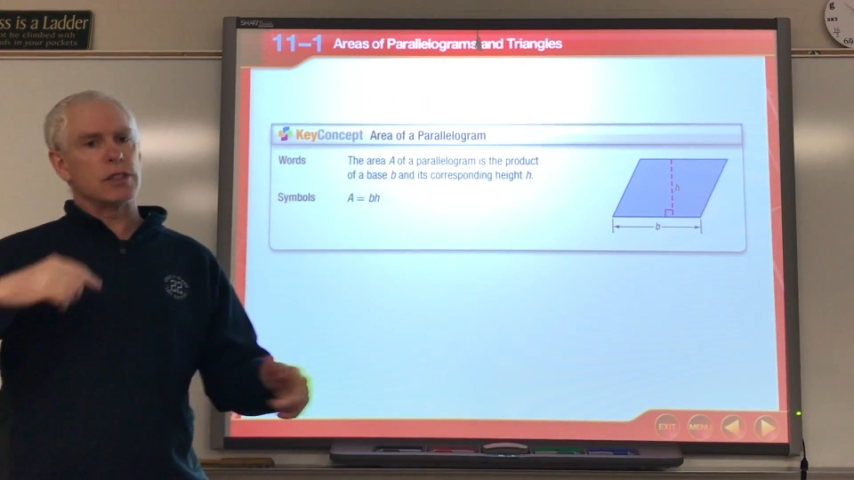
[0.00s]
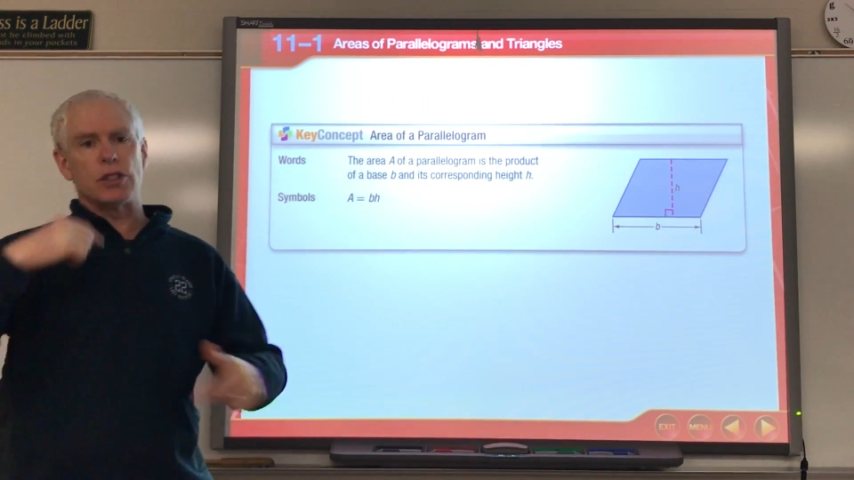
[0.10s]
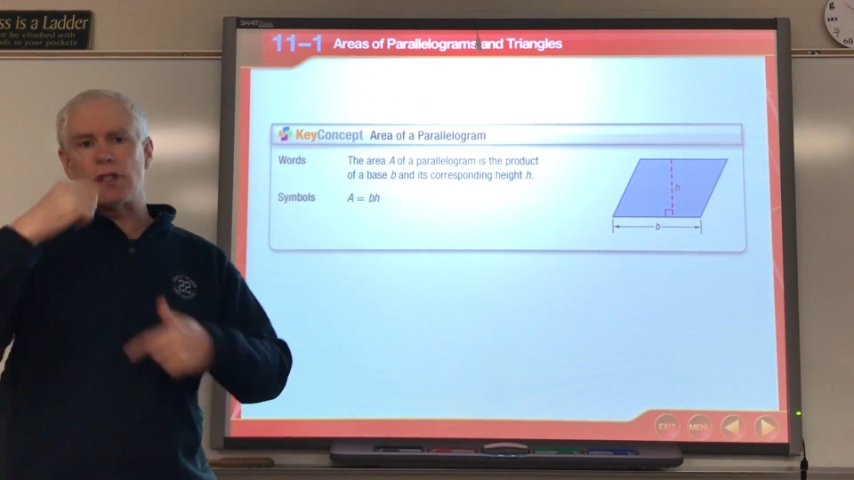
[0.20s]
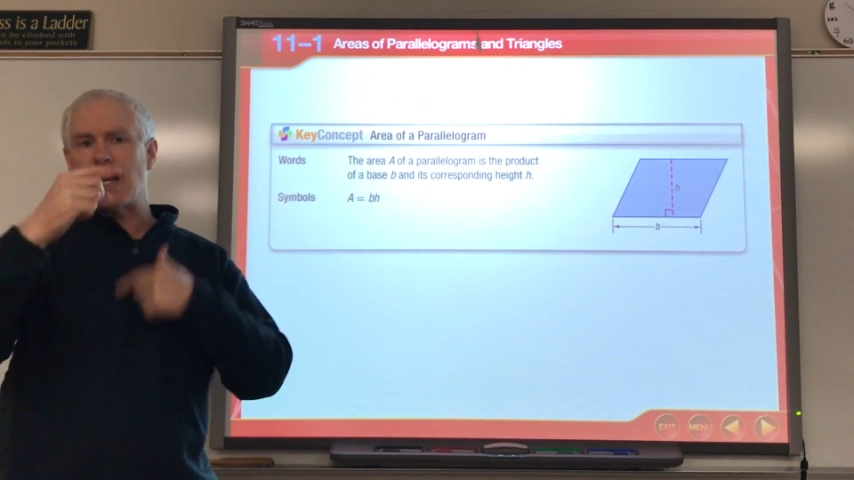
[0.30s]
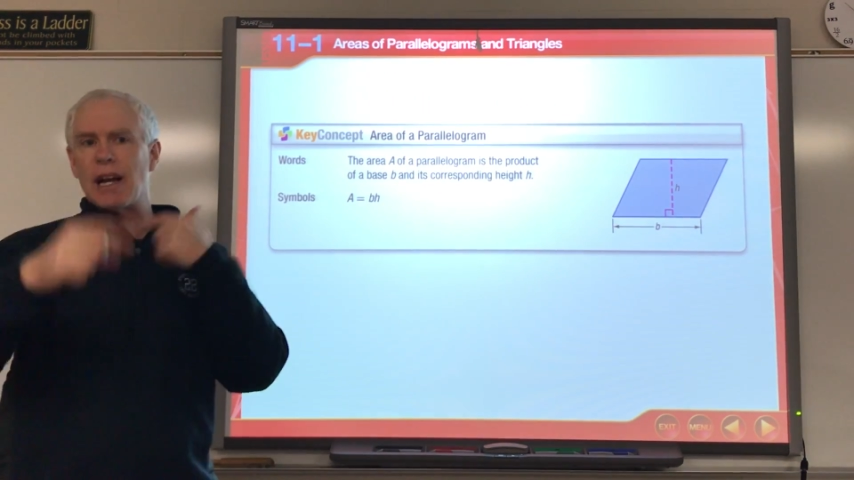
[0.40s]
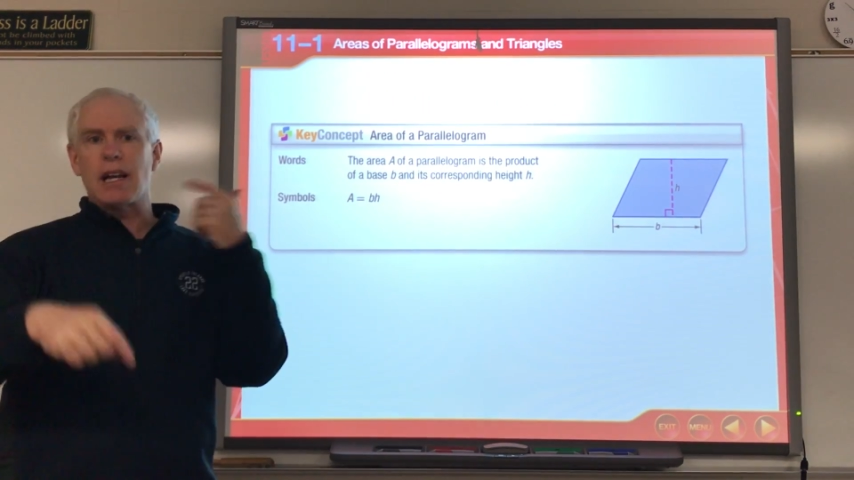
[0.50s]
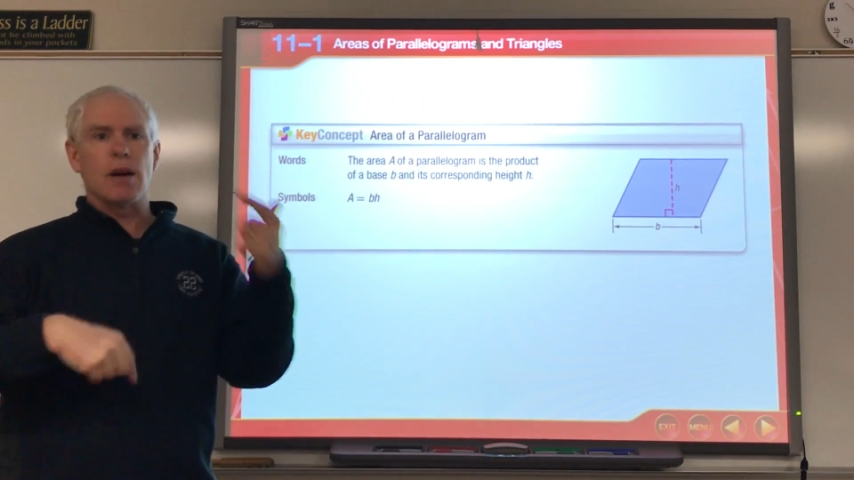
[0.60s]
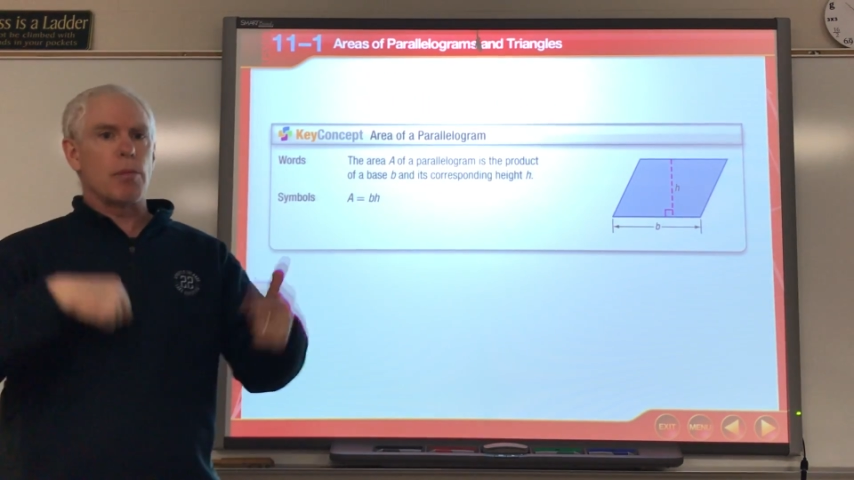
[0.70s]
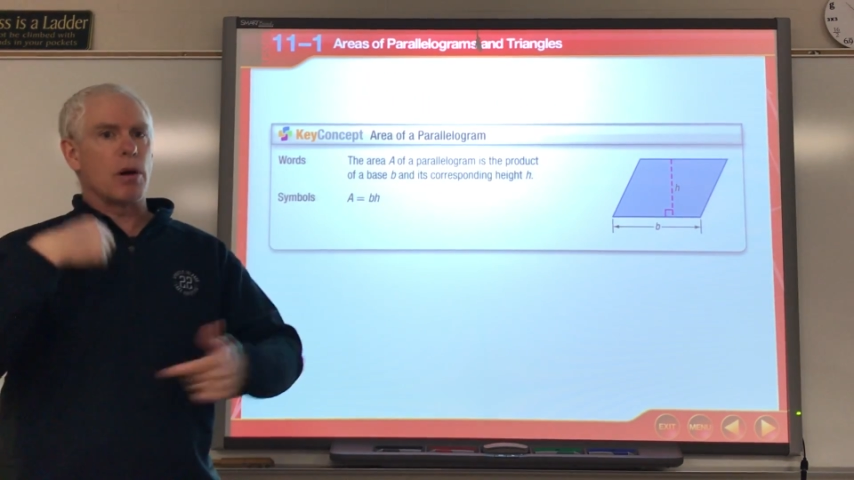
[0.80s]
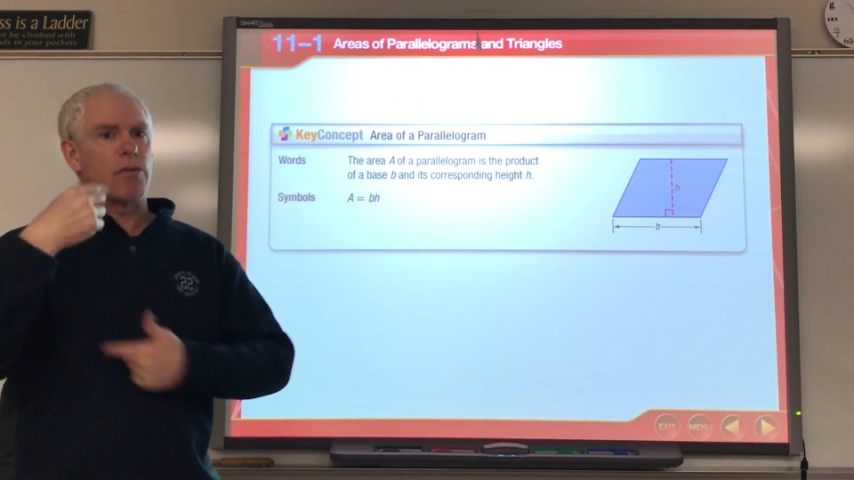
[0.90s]
It's just adding
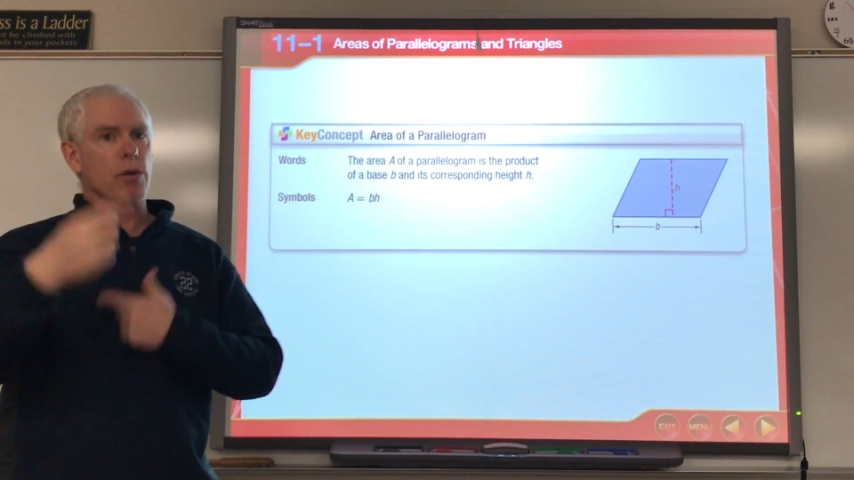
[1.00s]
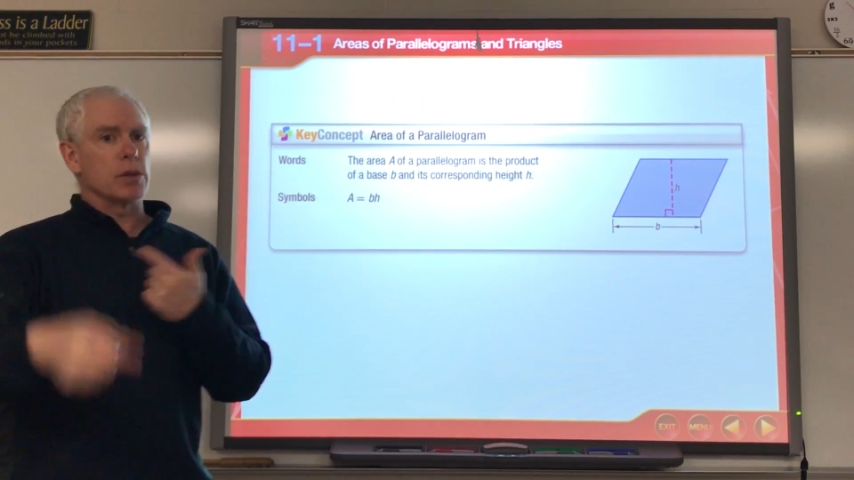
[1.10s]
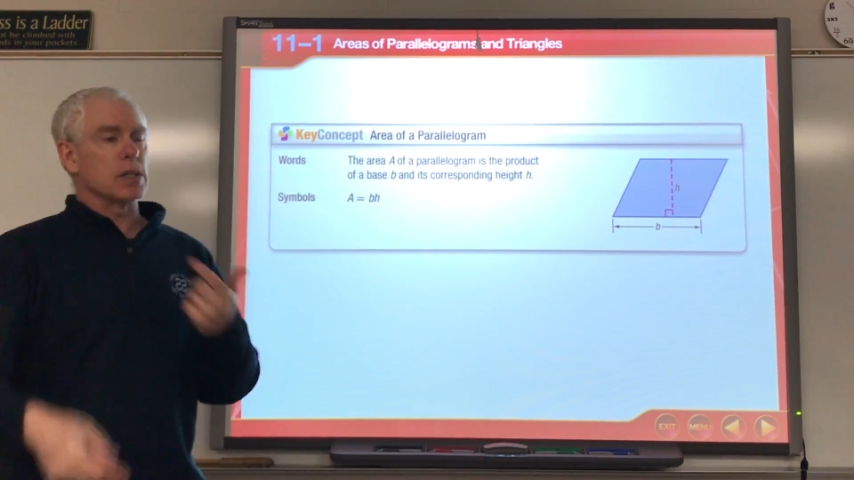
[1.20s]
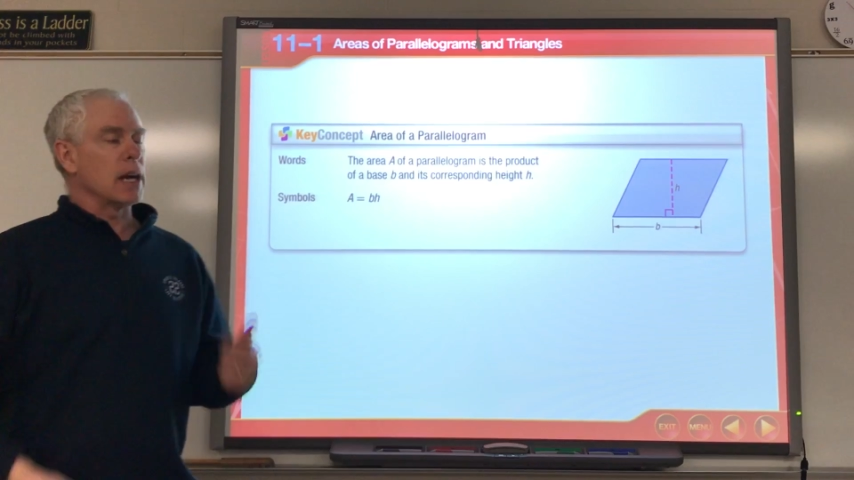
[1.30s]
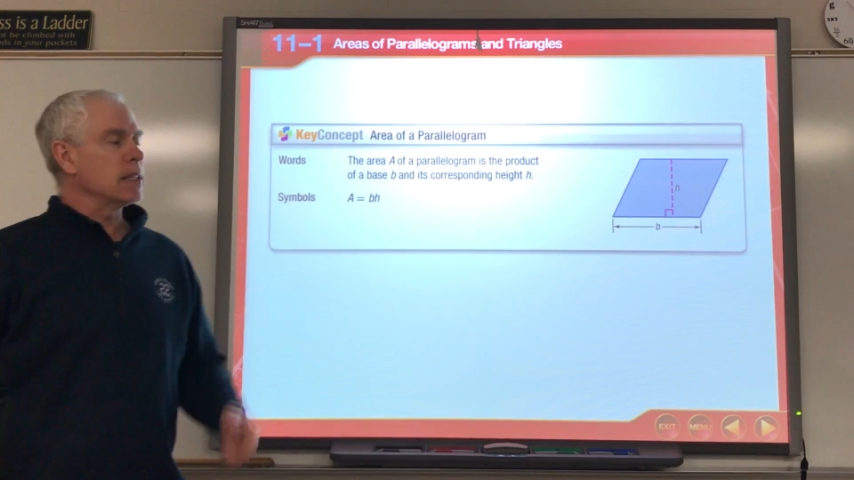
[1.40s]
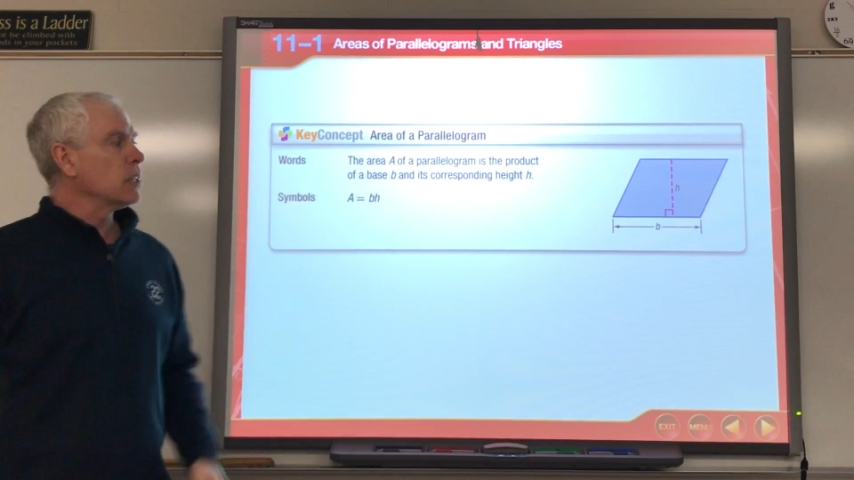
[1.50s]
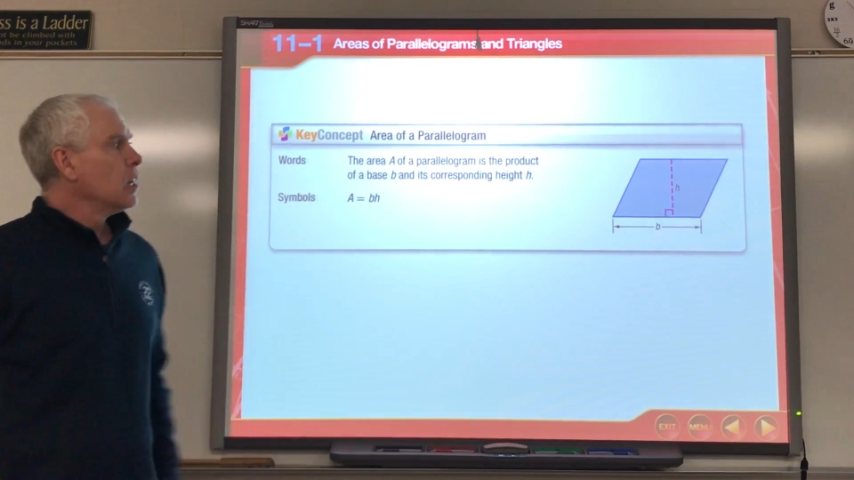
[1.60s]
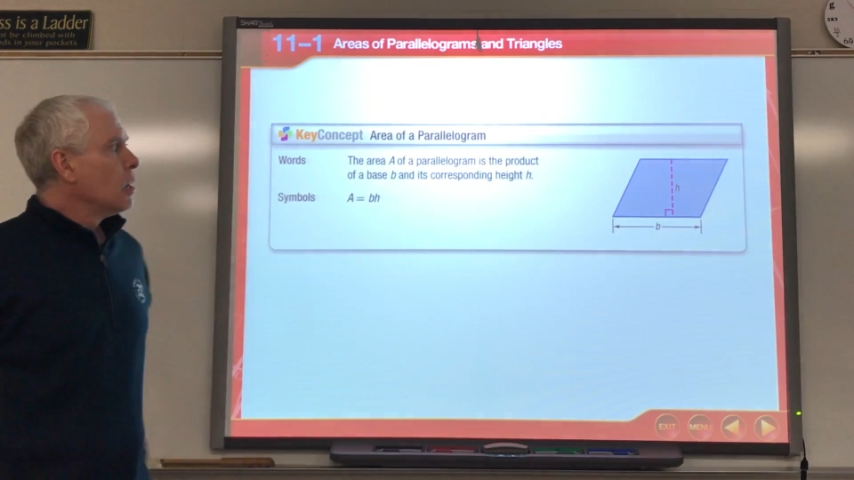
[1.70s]
up all 4 sides.